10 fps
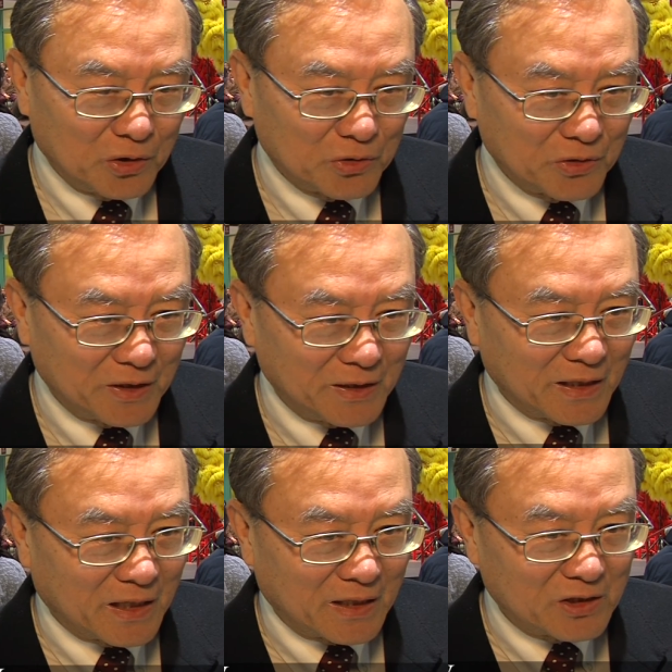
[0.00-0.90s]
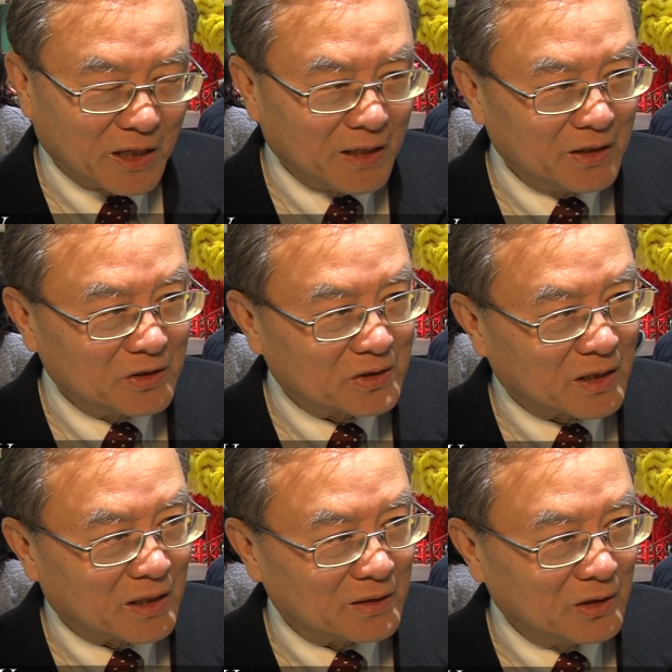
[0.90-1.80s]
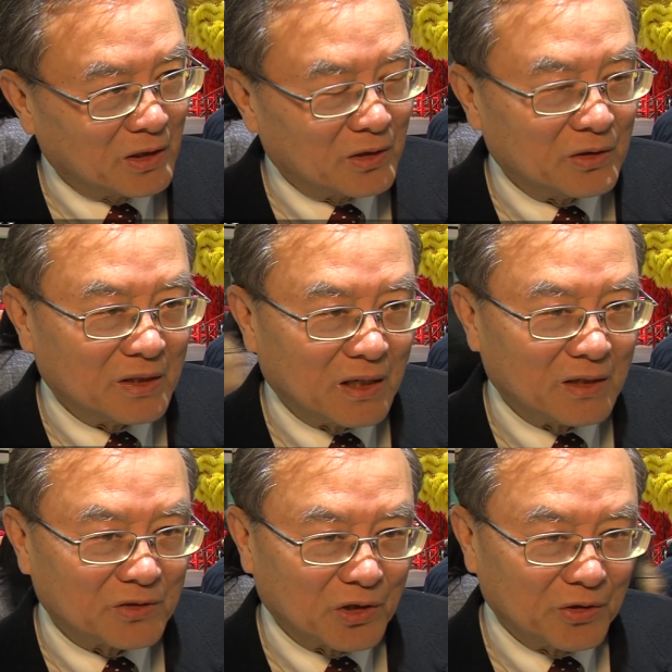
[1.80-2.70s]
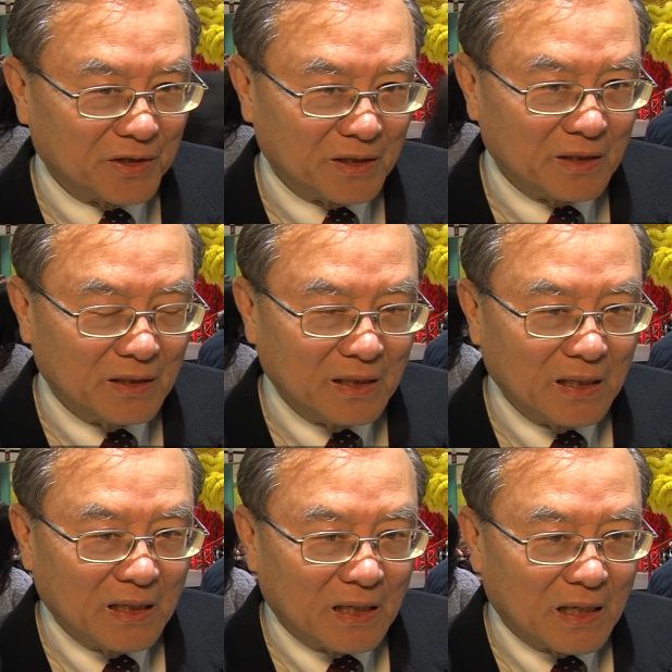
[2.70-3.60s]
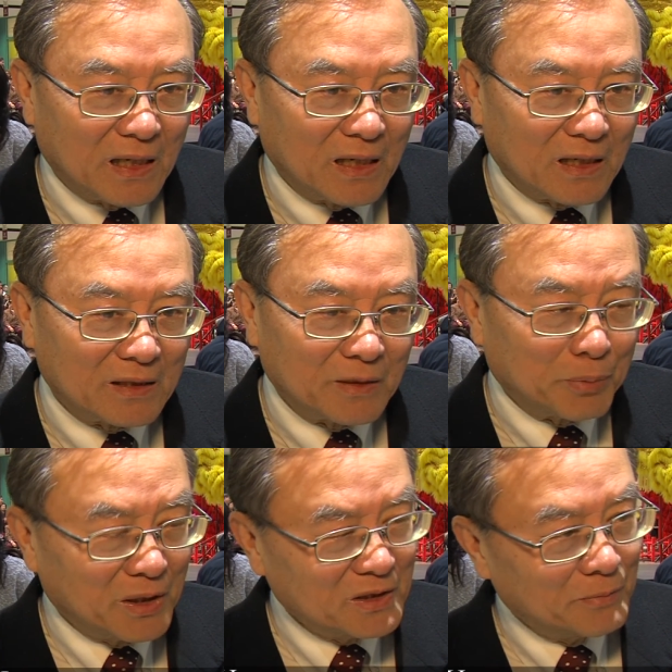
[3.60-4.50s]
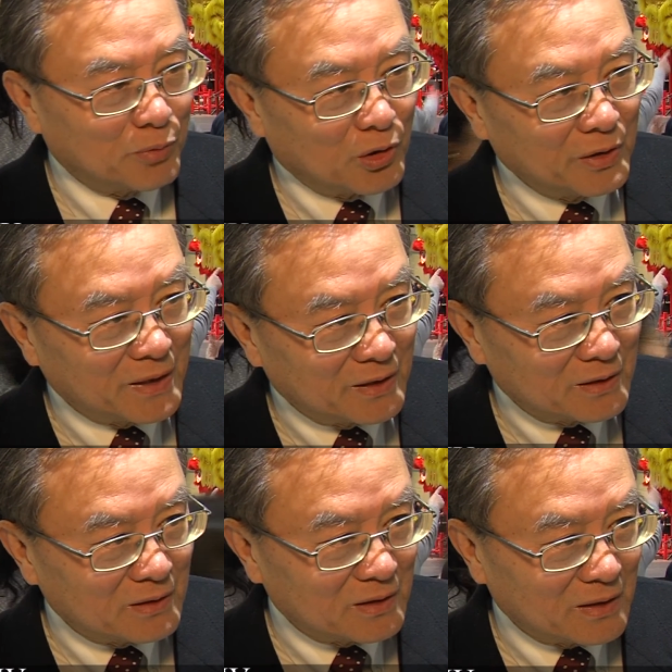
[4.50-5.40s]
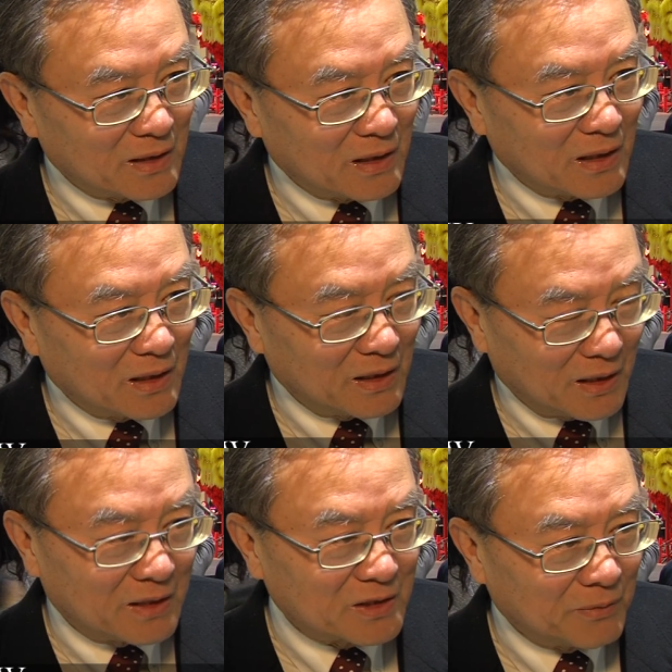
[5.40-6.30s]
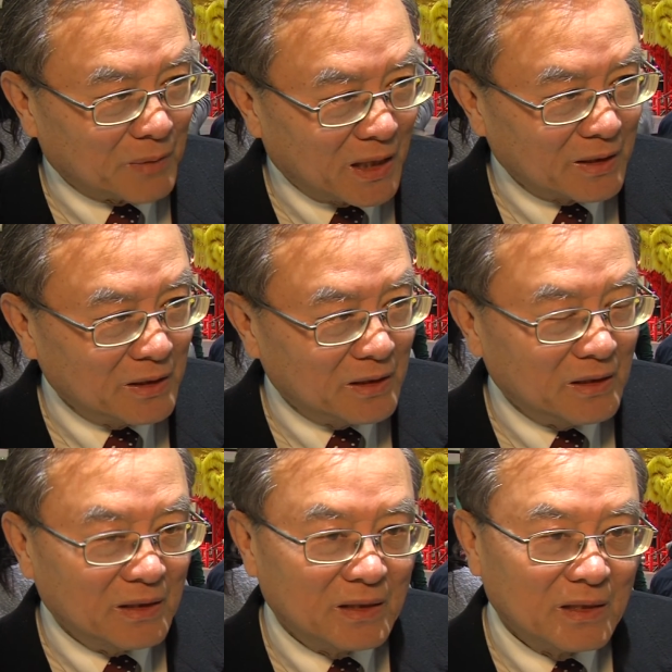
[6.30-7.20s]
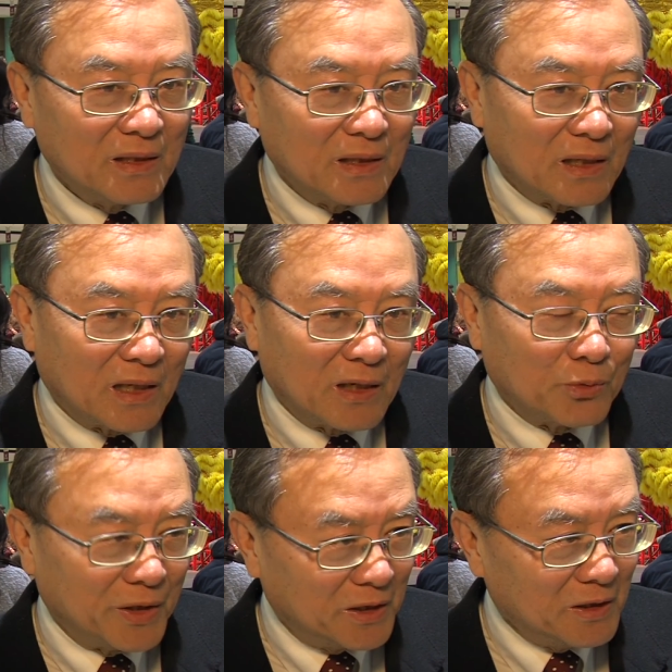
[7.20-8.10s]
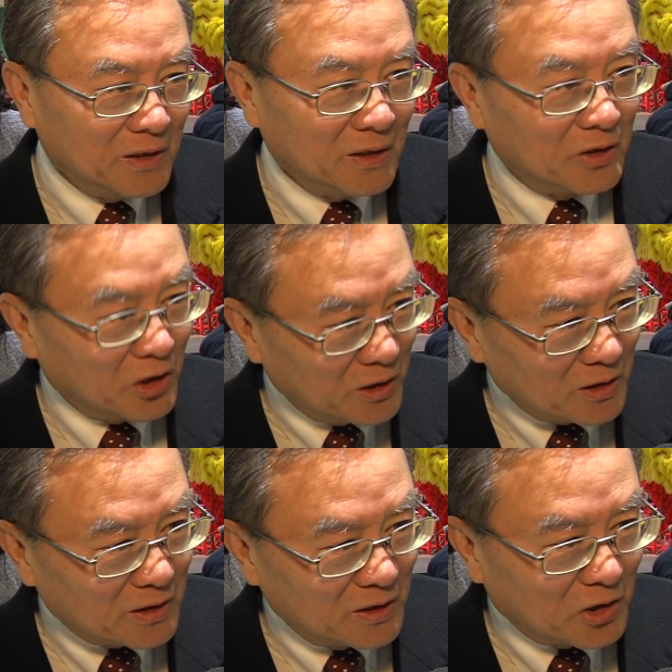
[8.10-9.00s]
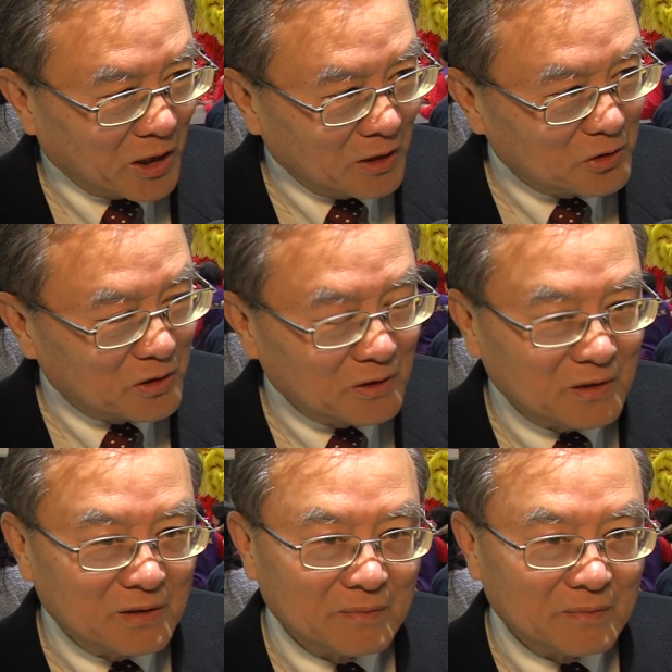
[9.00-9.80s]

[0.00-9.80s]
to the uh, Chinese, uh, you know, uh, zodiac, uh, the person born in as a monkey uh, witty, intel intelligence,